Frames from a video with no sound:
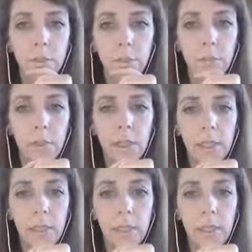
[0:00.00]
if you click
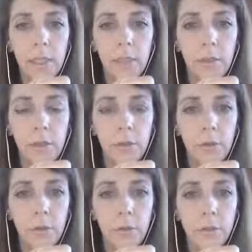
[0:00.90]
on that link and you go
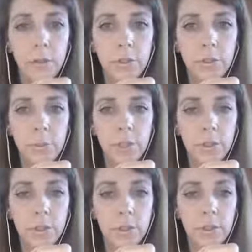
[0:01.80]
over to
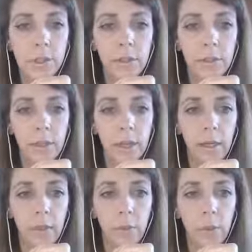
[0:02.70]
Pinterest to take a look
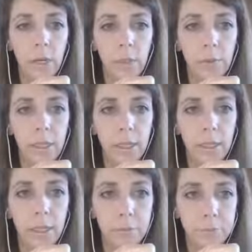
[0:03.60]
at what I'm looking
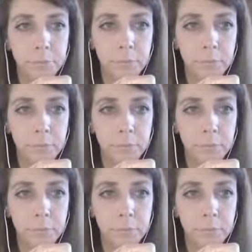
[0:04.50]
at,